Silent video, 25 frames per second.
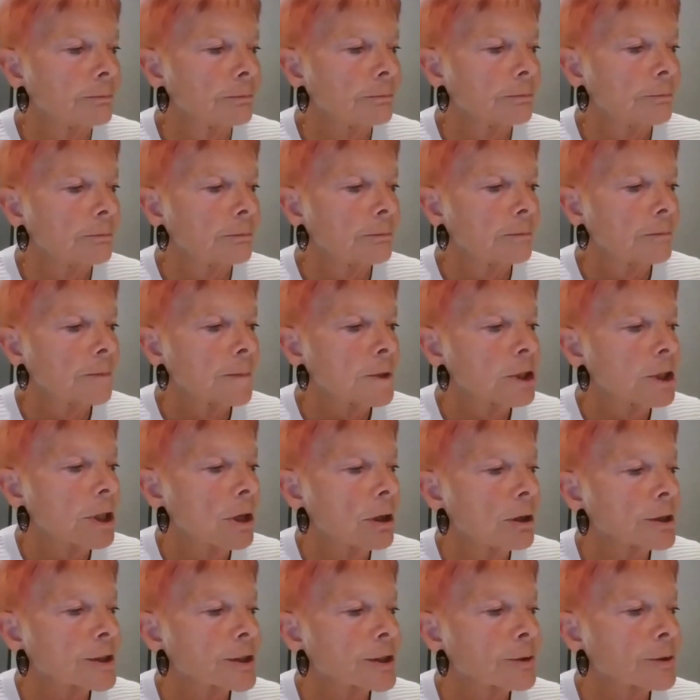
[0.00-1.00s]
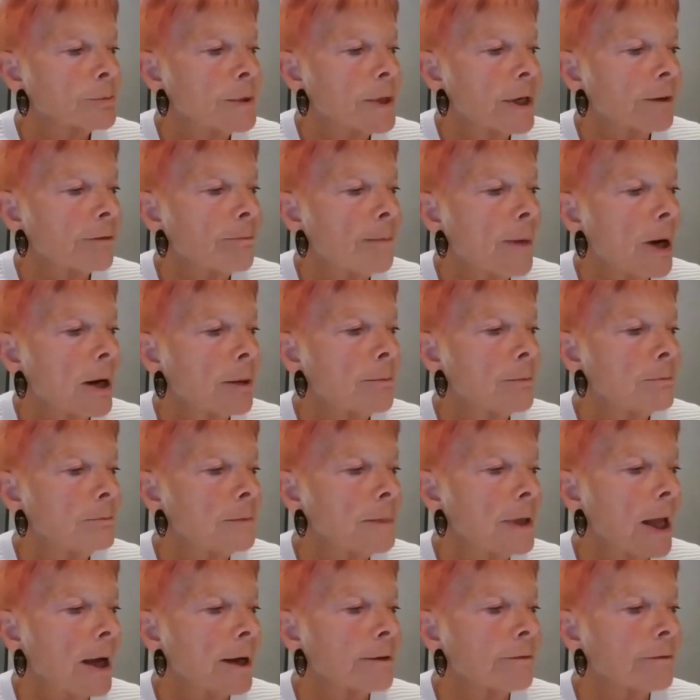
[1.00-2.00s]
She asks me if my
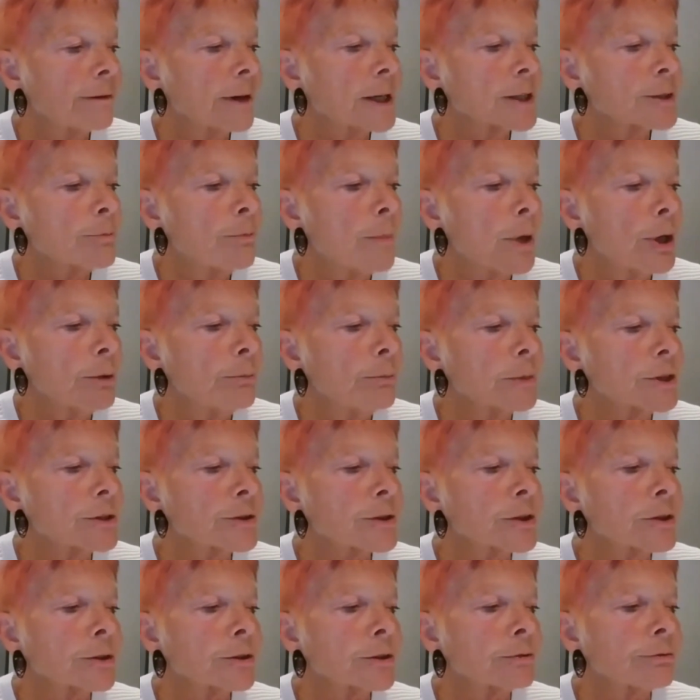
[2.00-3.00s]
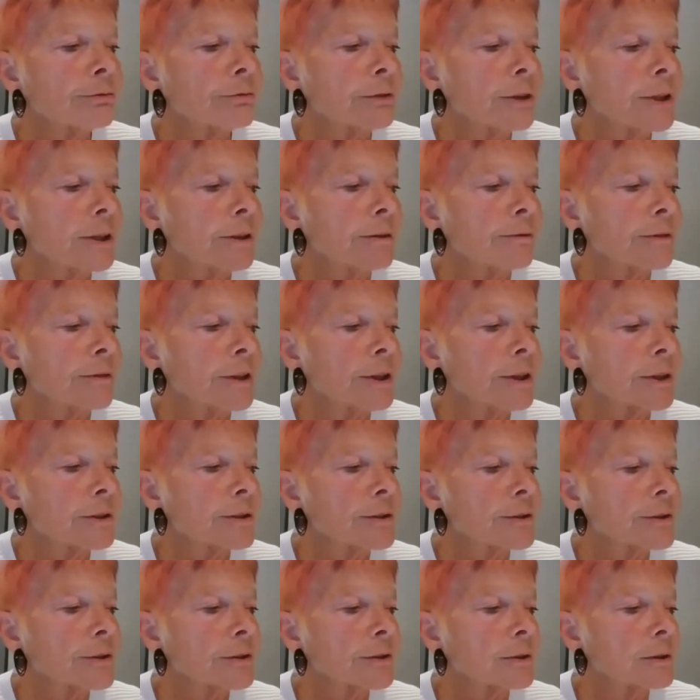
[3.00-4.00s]
life has moments that are free of
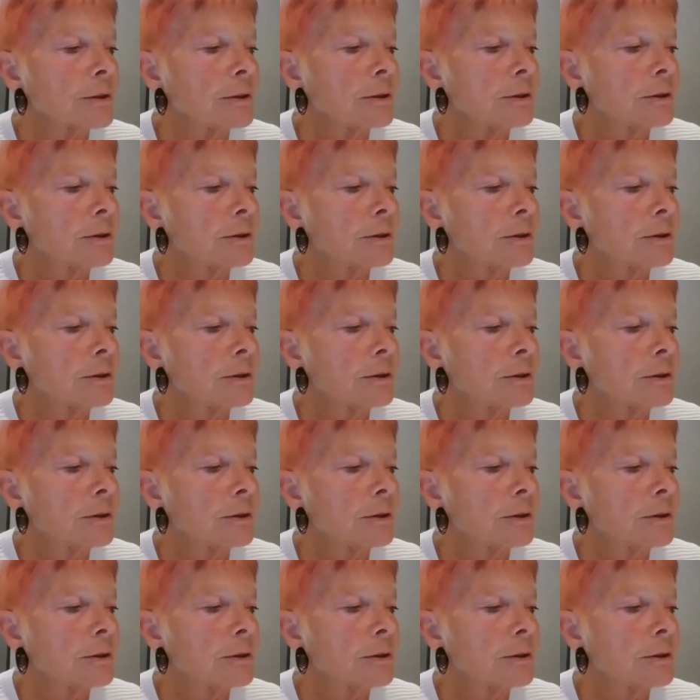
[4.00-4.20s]
this.